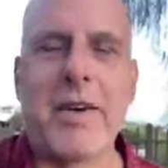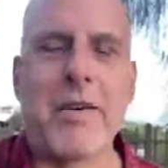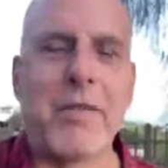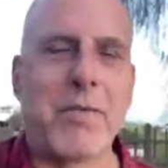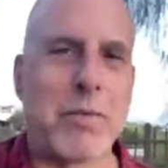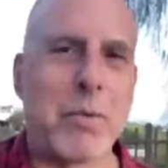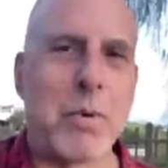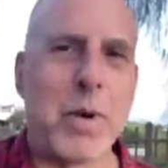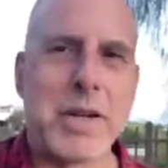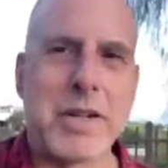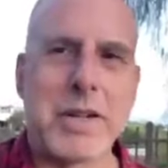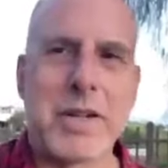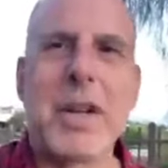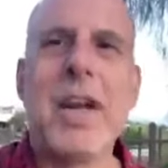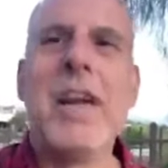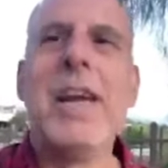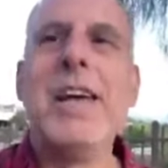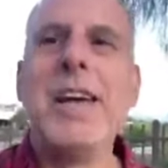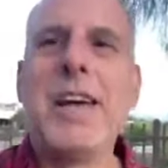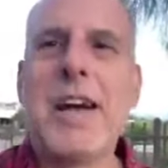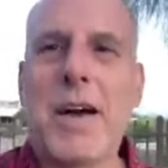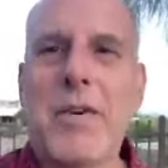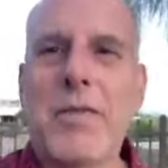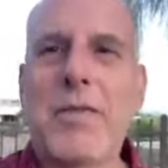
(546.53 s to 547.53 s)
of which,
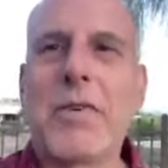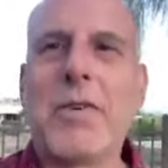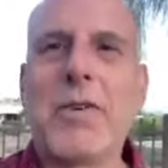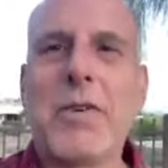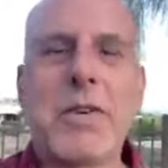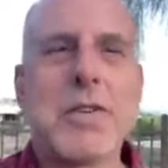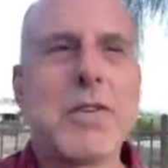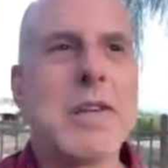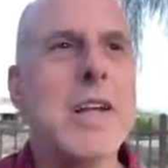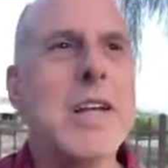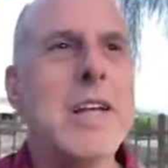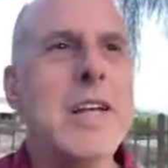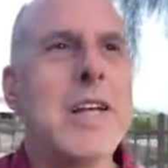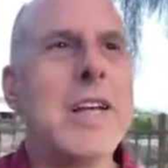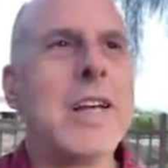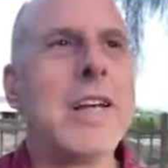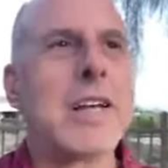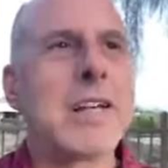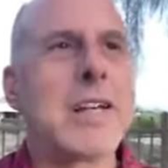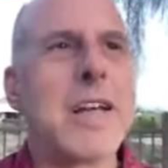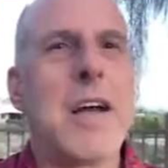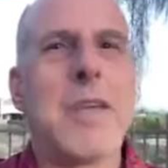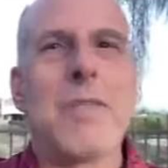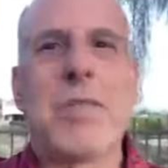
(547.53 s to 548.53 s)
of course,
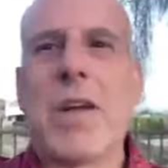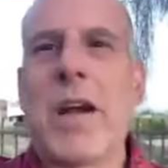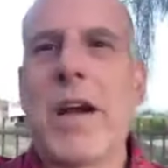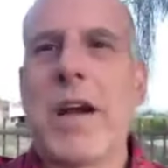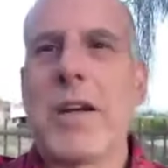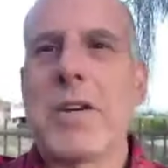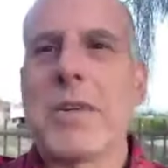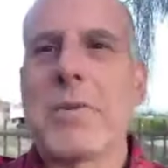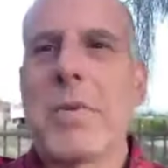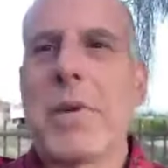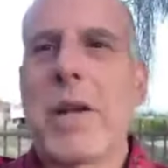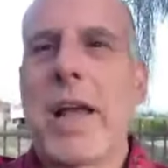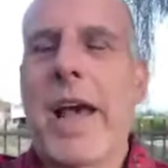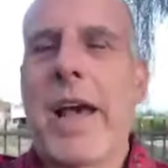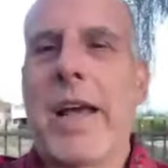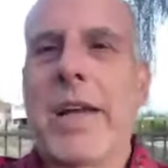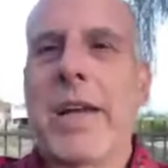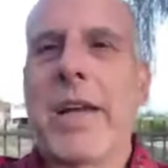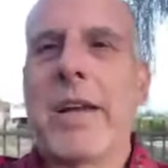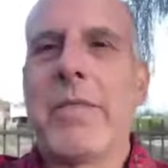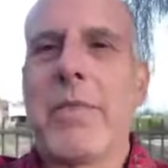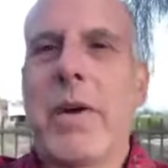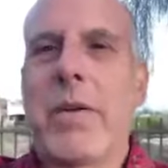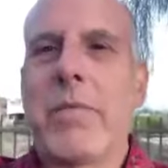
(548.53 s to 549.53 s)
Kamala Harris would have had
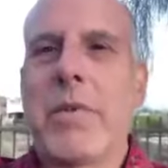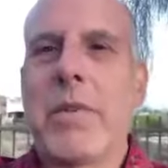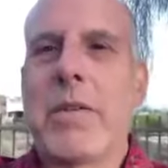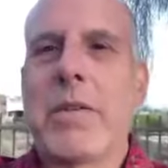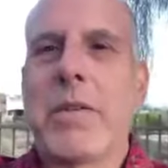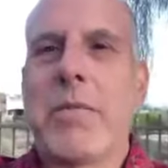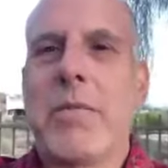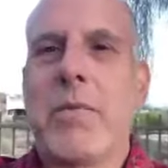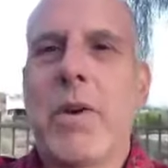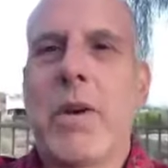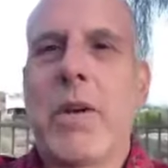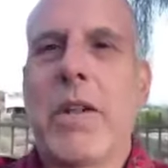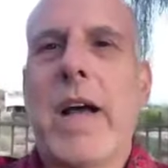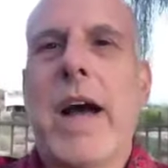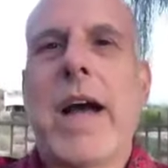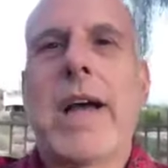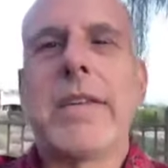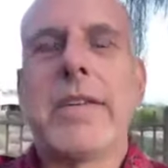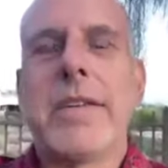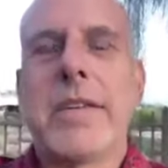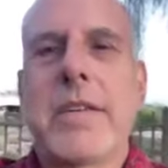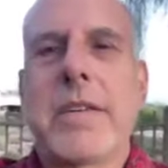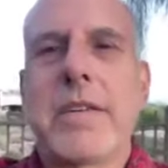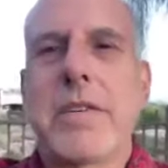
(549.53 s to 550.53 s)
to come up with some more
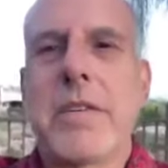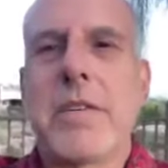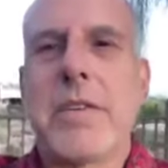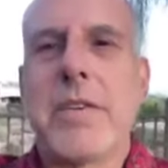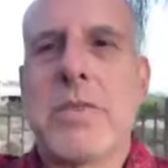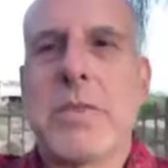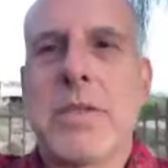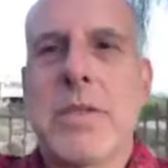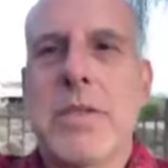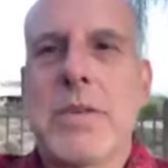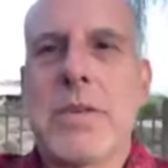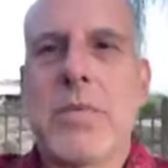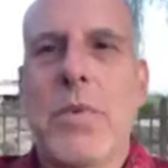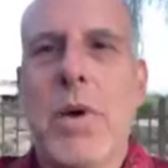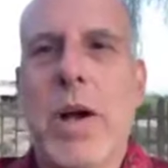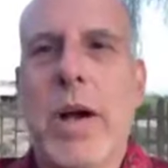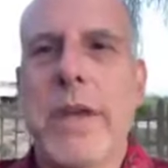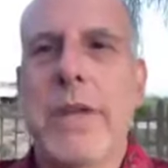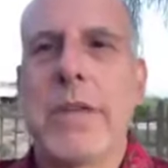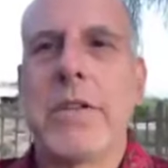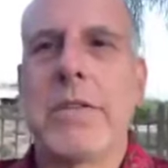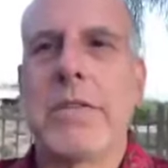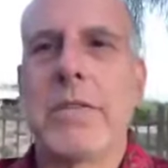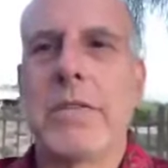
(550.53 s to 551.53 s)
lies and excuses of
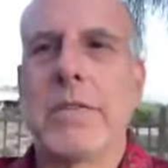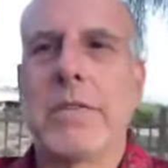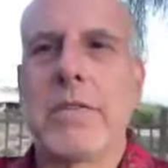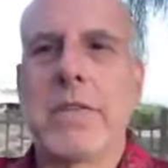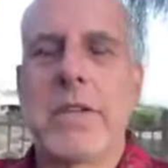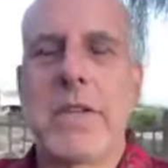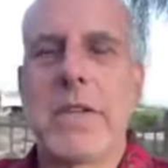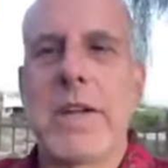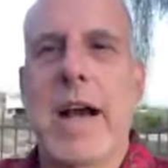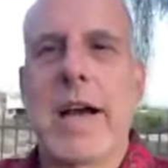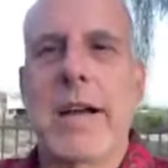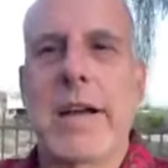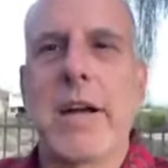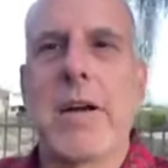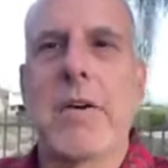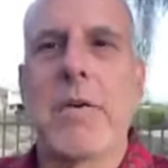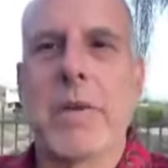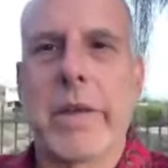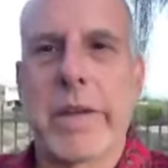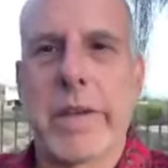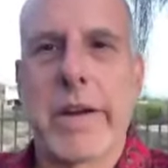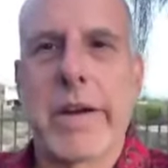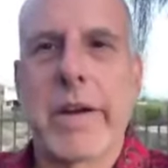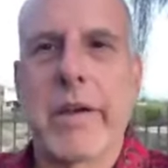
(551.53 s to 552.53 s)
why she's not
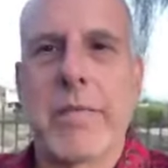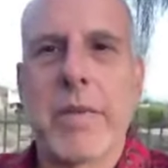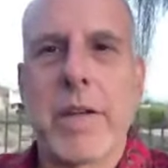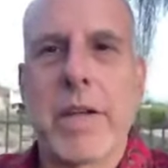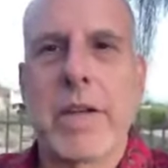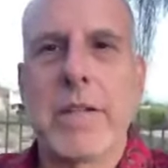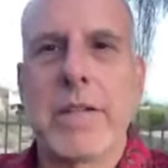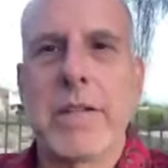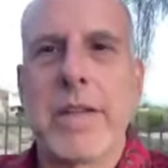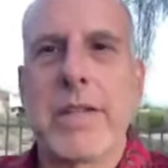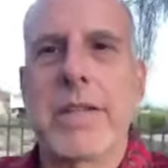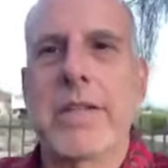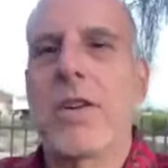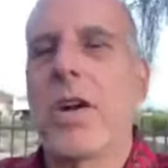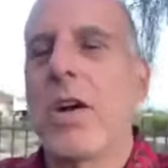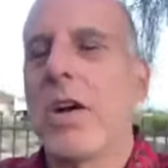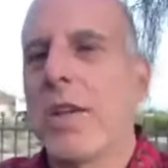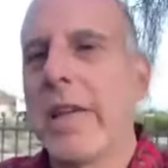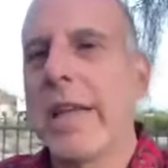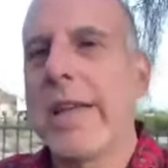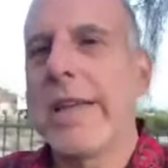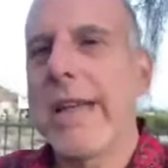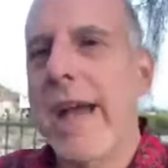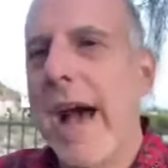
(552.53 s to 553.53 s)
going there because it's
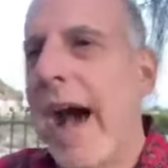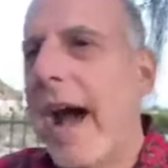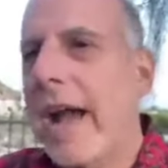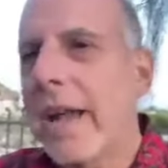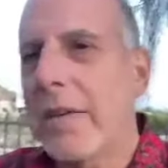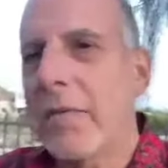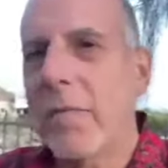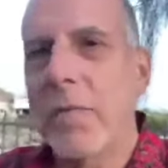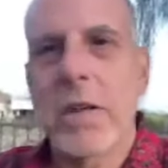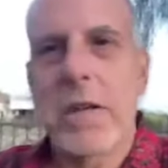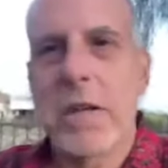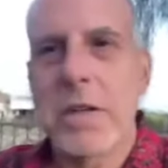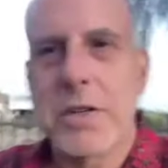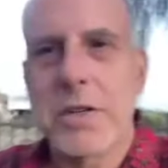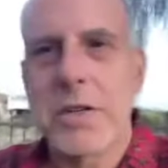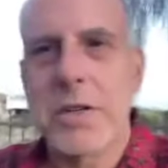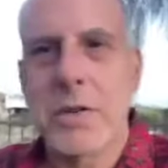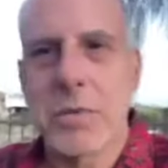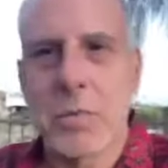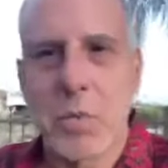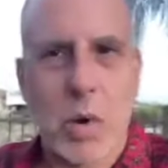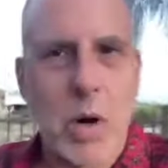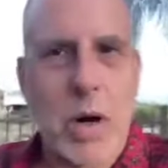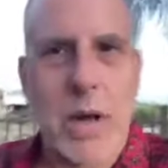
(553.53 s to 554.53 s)
certainly not because
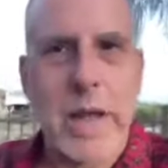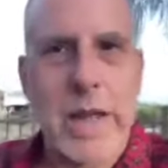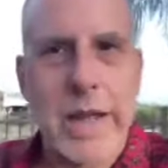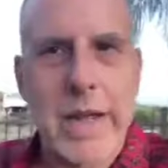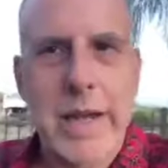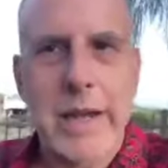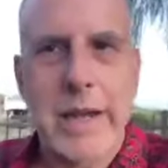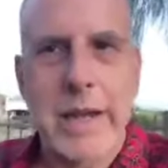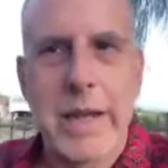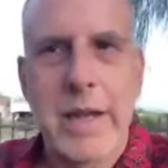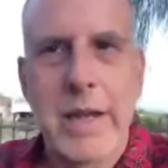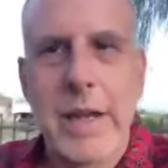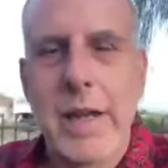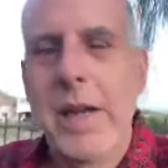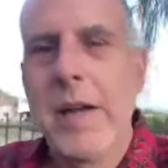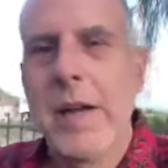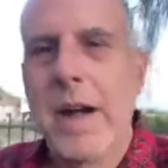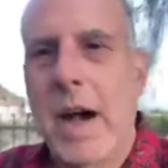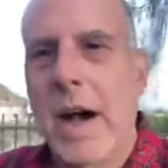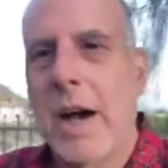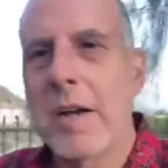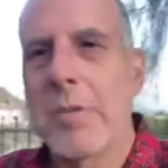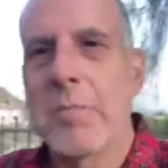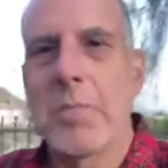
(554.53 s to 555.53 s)
she's working
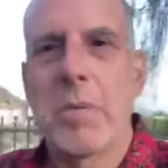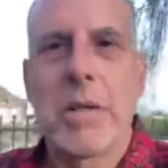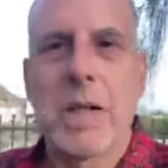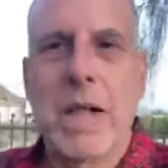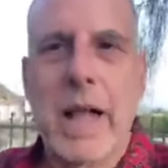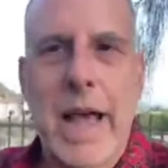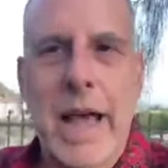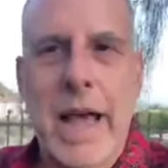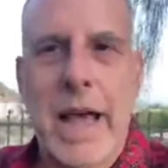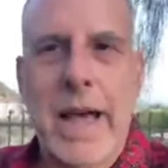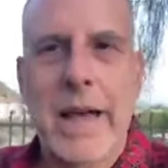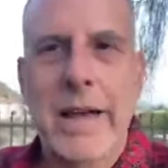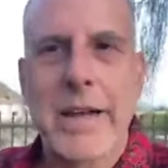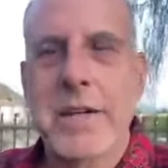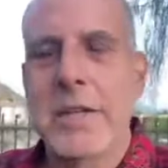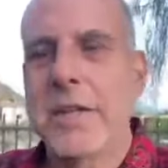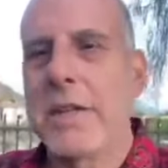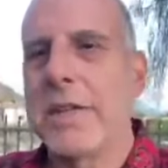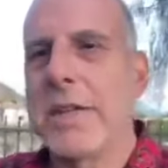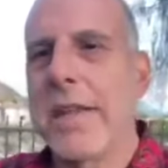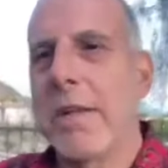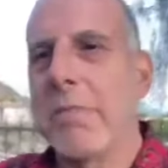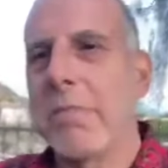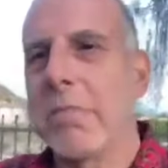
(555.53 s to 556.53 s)
on a plan. She
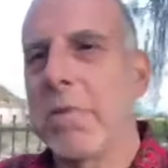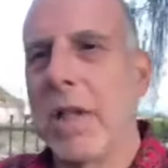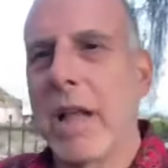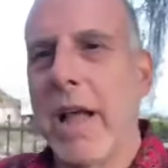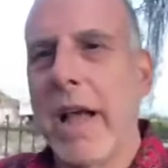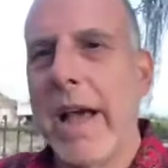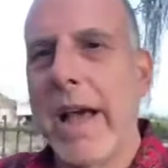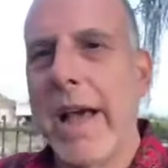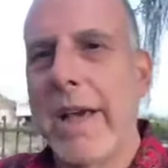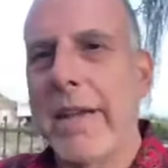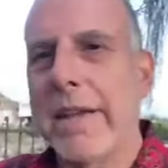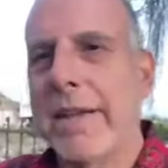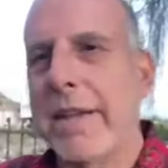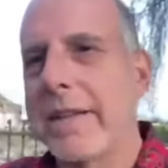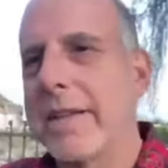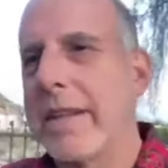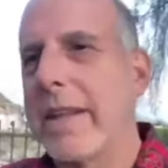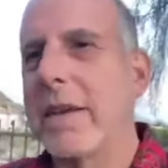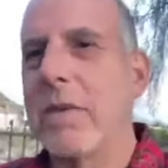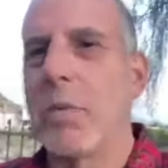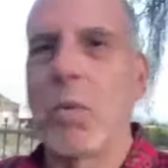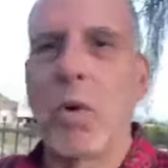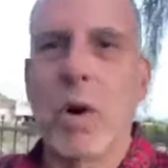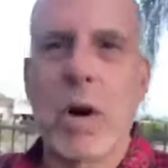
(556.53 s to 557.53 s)
doesn't need a plan, doesn't
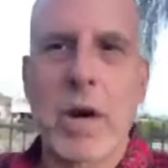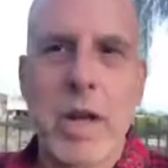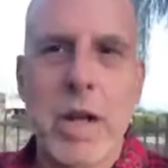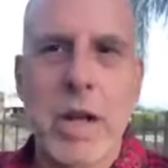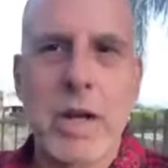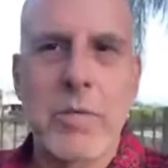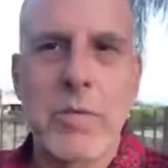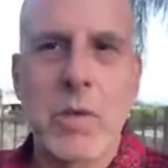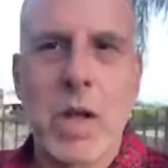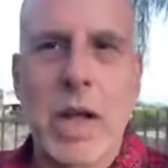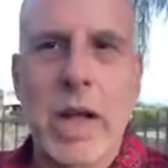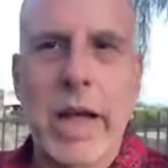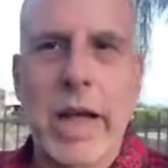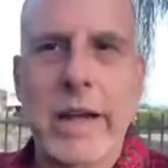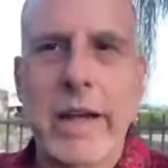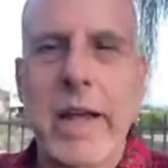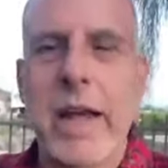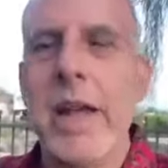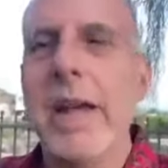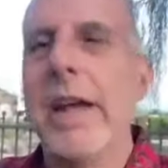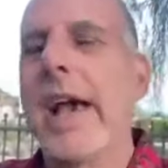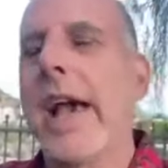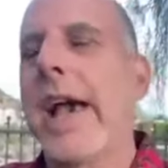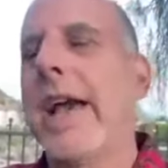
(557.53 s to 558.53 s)
need to work on a plan,
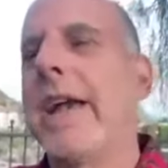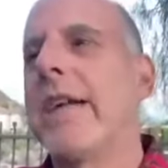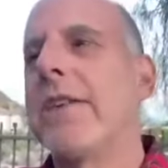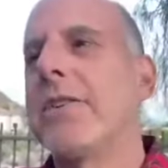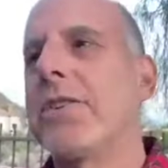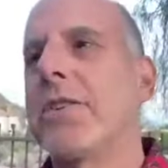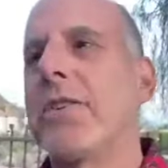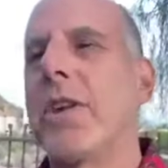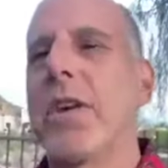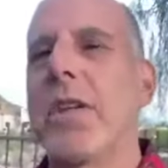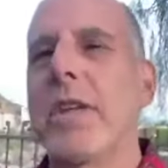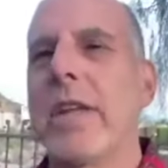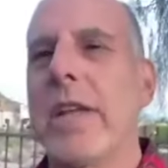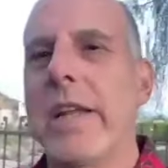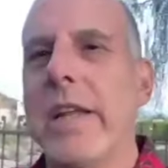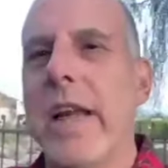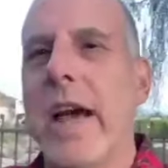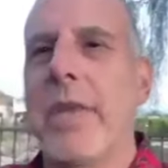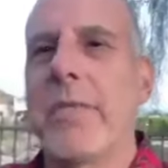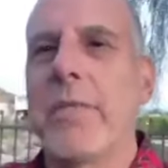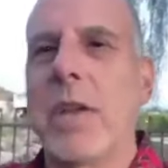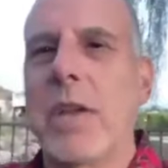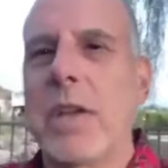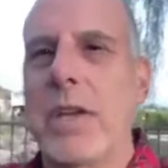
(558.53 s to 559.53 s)
and it's certainly
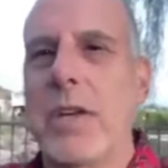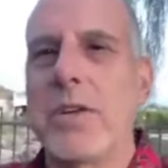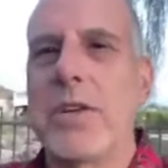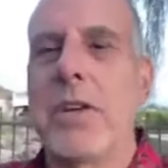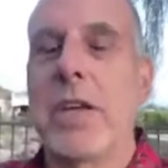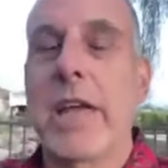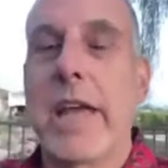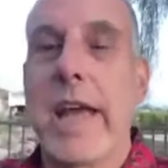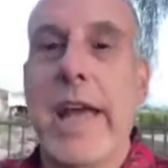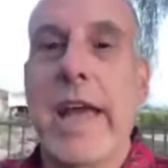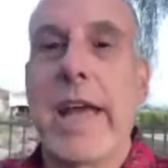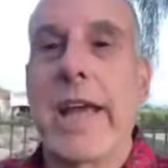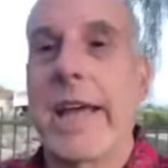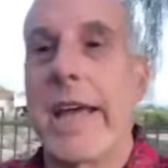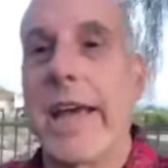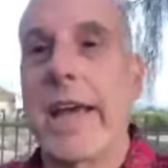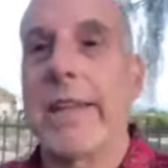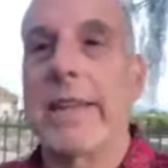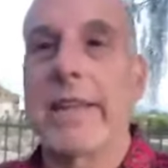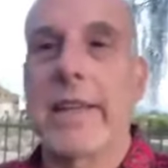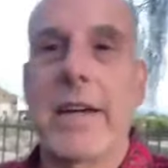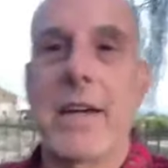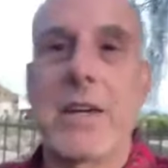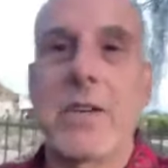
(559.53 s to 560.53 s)
not because she can't
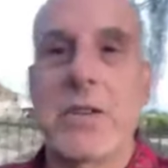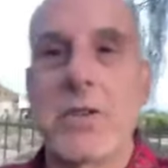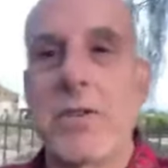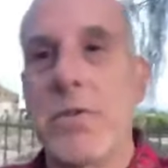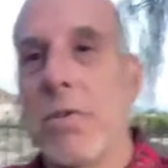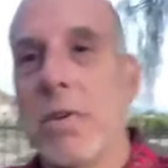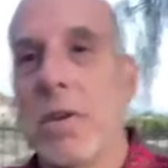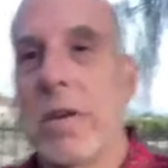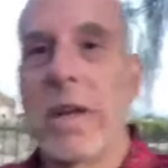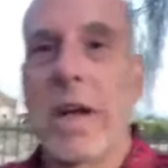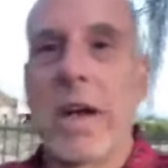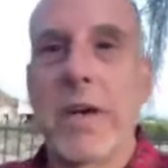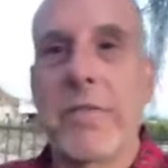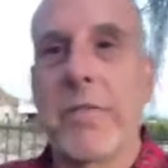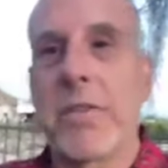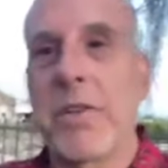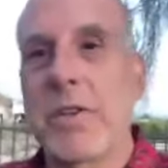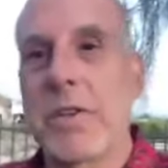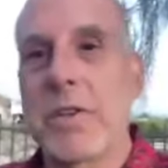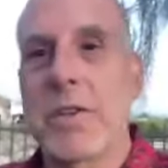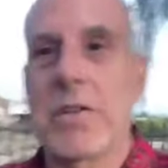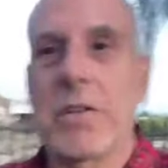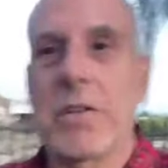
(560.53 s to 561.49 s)
get there soon enough as